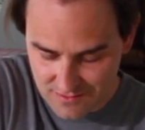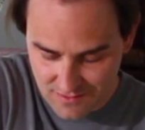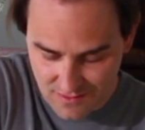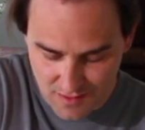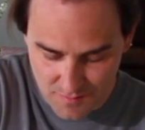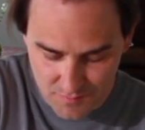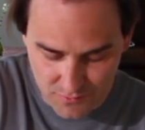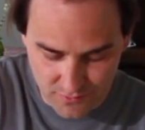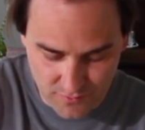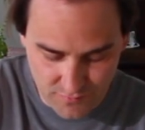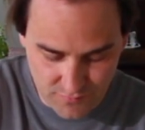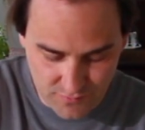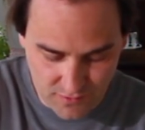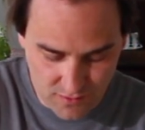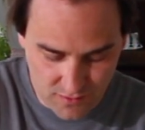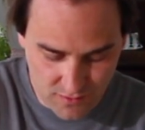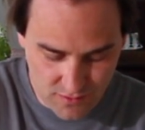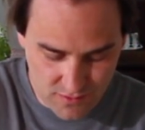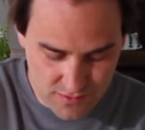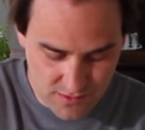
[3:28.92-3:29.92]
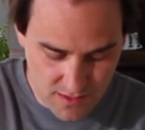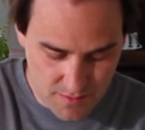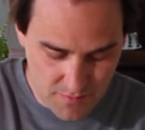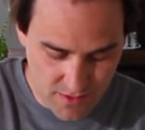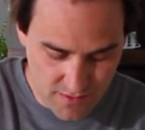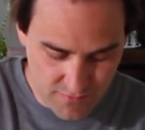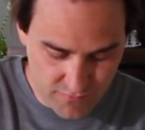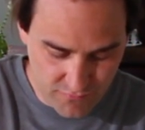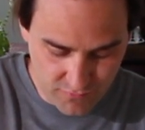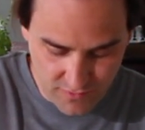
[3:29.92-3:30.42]
couple of years. I
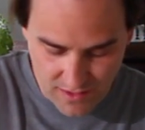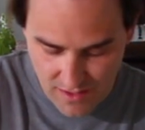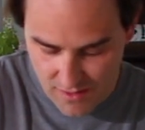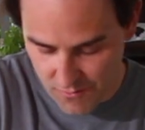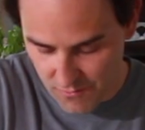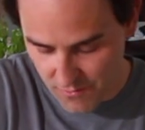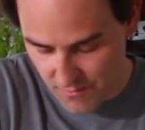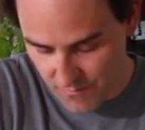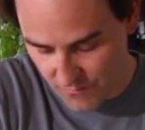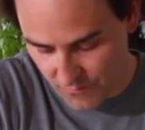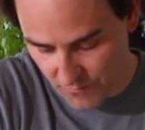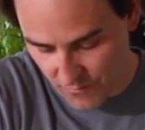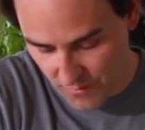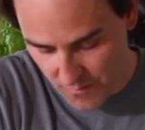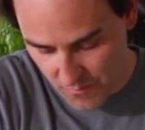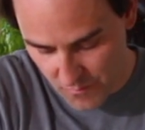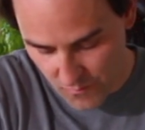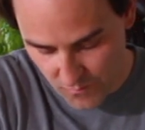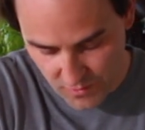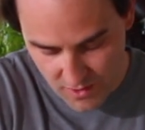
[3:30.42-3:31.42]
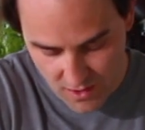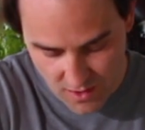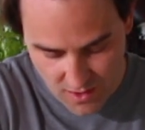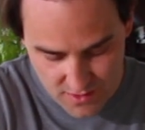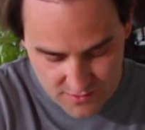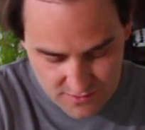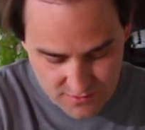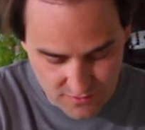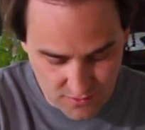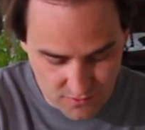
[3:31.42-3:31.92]
bought flour from
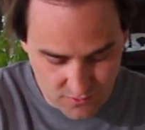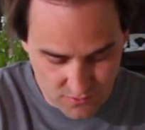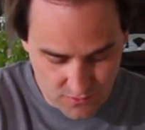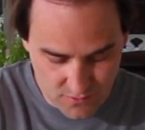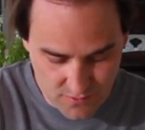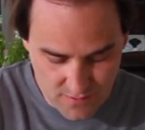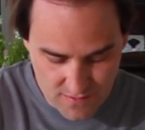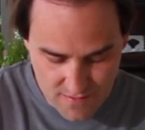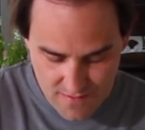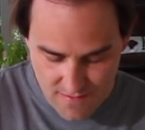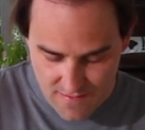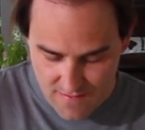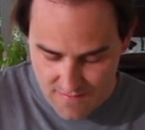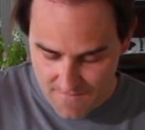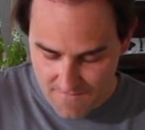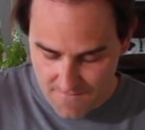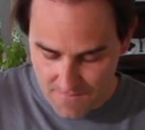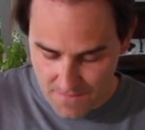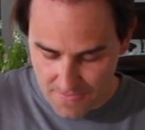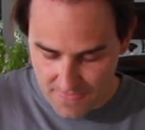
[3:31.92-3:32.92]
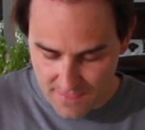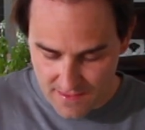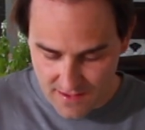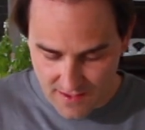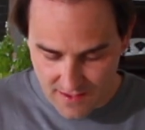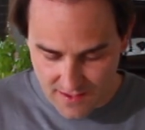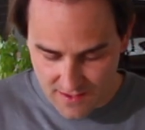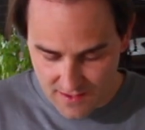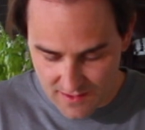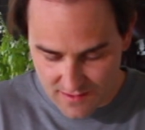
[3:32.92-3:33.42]
Costco,
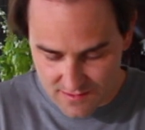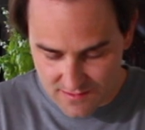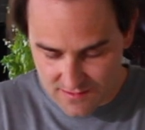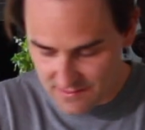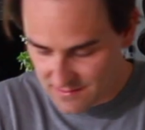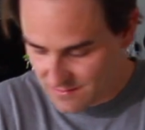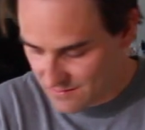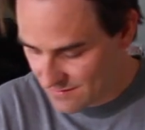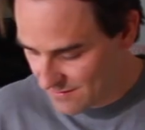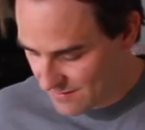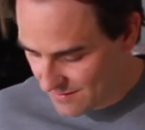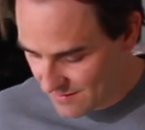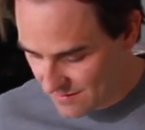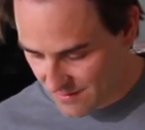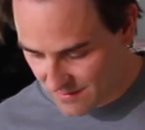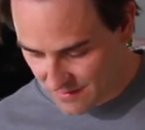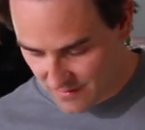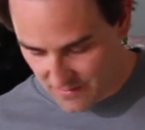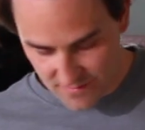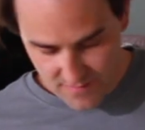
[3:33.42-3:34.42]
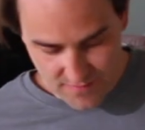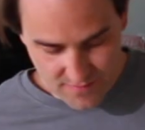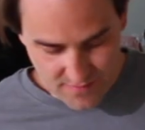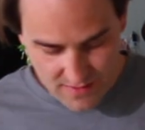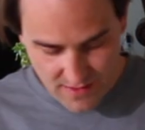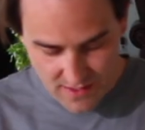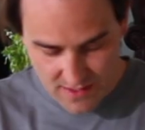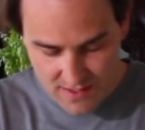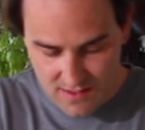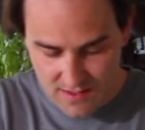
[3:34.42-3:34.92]
and
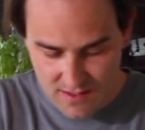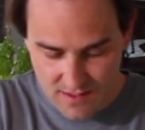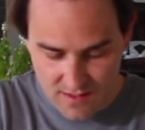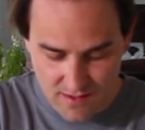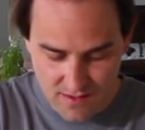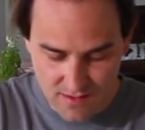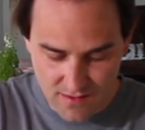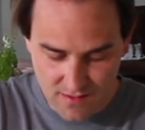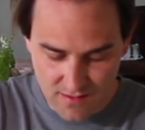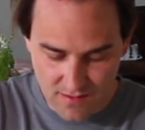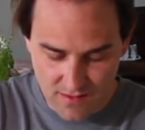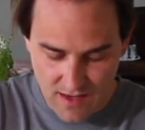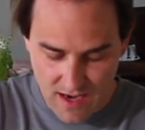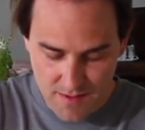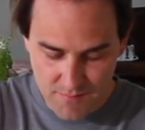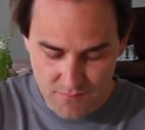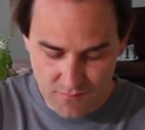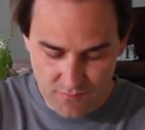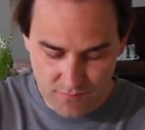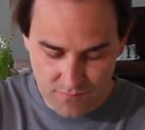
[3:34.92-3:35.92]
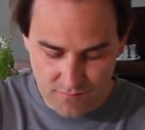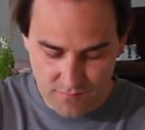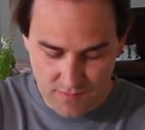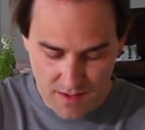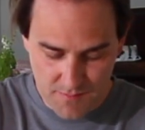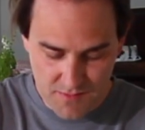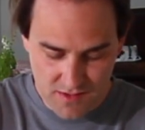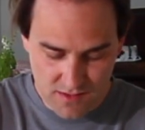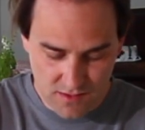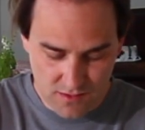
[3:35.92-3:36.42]
they get it. I'm
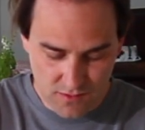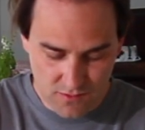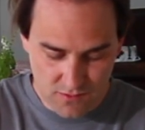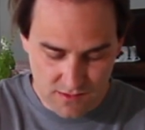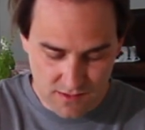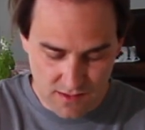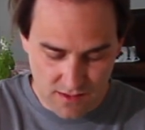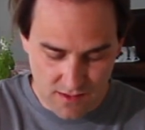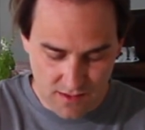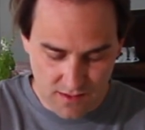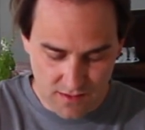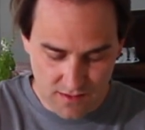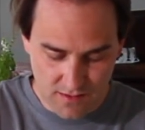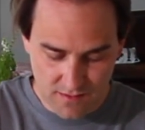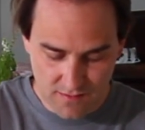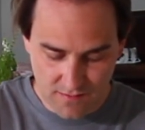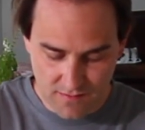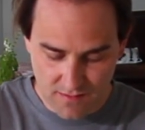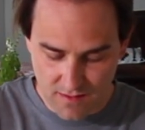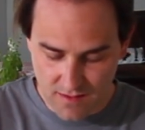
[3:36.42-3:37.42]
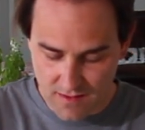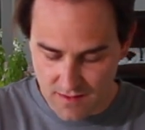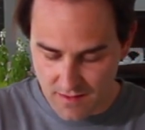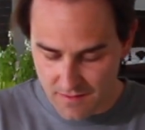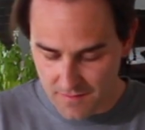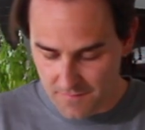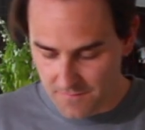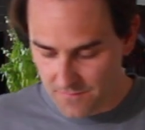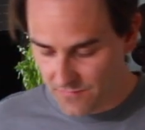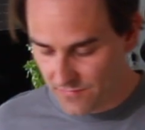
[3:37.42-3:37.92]
in Utah,
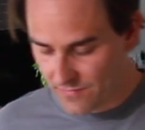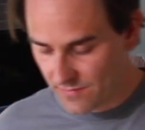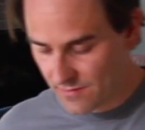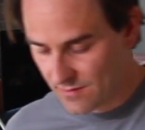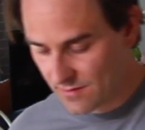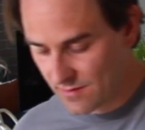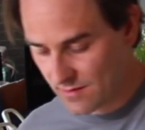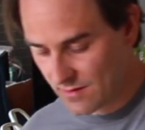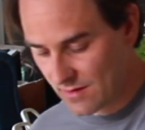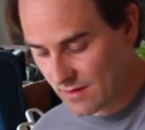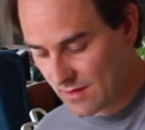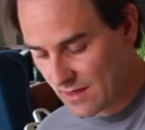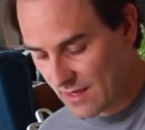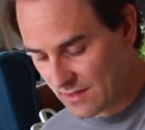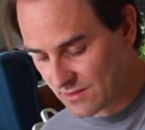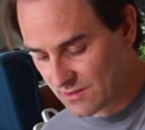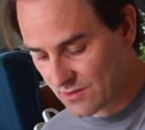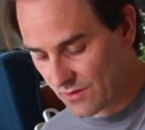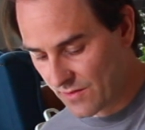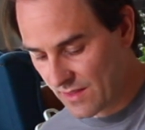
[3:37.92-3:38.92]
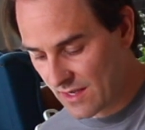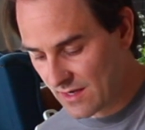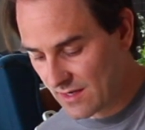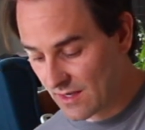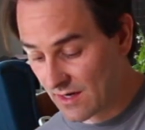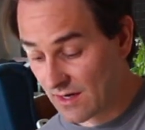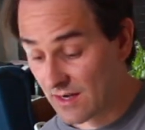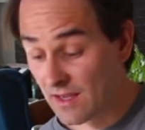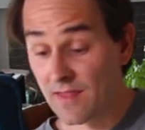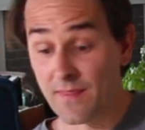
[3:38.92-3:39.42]
and so they
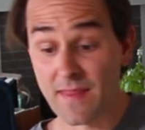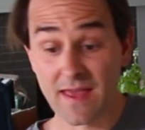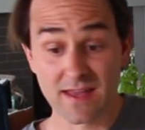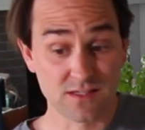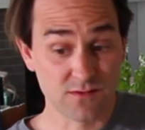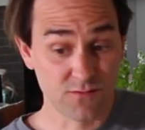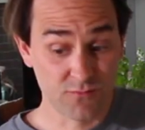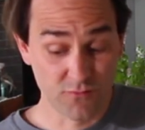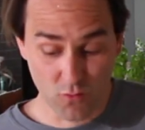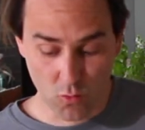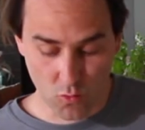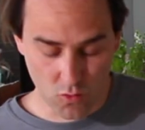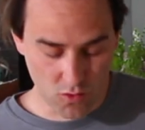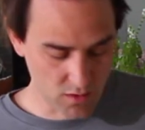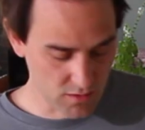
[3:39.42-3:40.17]
get it, and that's 4